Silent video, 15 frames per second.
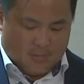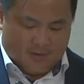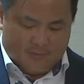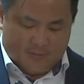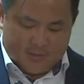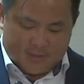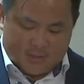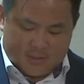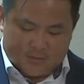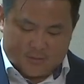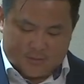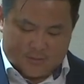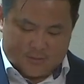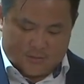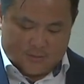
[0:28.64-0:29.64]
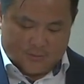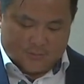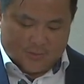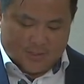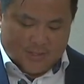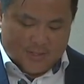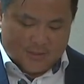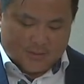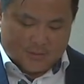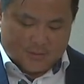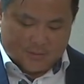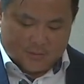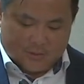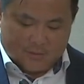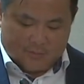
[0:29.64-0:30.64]
My first cut relates
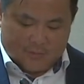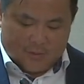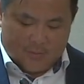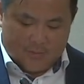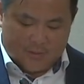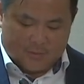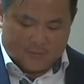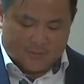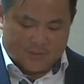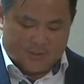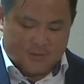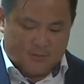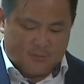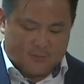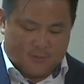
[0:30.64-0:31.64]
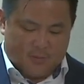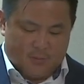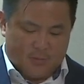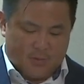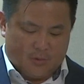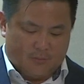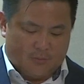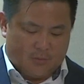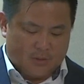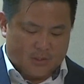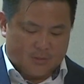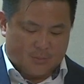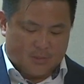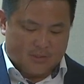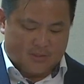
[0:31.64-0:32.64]
to the development of a skills framework for
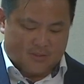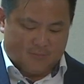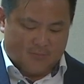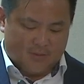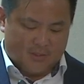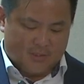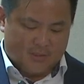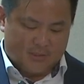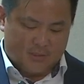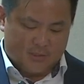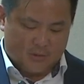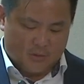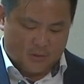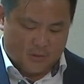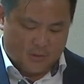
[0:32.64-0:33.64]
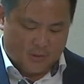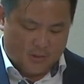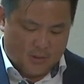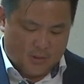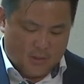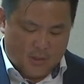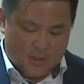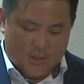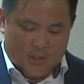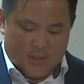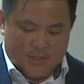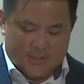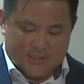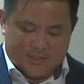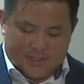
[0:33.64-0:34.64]
the sports and fitness industry.
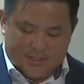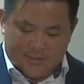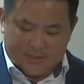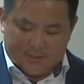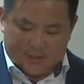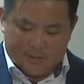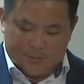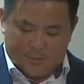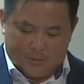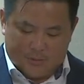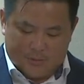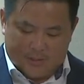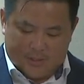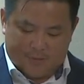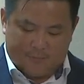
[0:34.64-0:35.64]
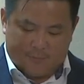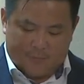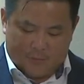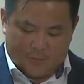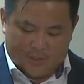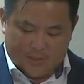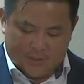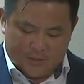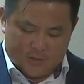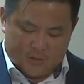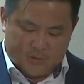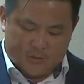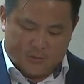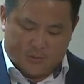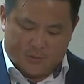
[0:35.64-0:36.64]
It is undeniable that for an
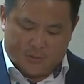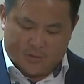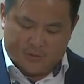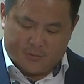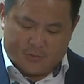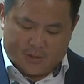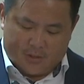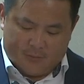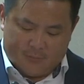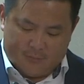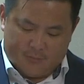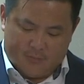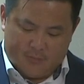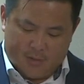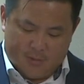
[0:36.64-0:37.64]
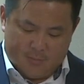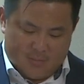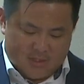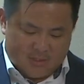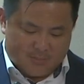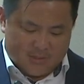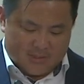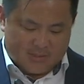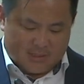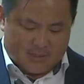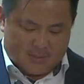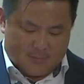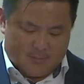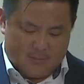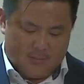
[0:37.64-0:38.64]
industry to grow and thrive, it must be
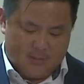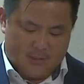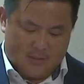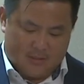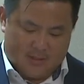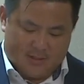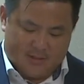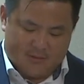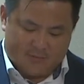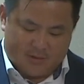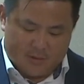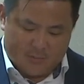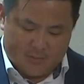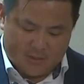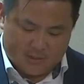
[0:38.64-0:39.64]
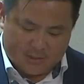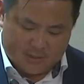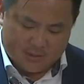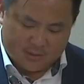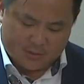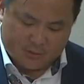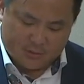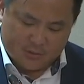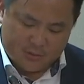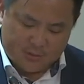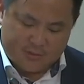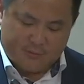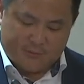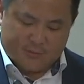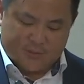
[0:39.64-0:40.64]
set up in an environment that is
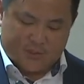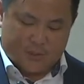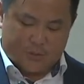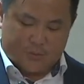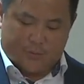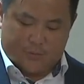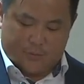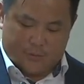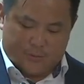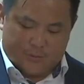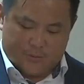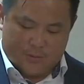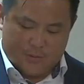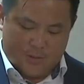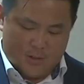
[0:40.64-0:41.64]
conducive for such growth.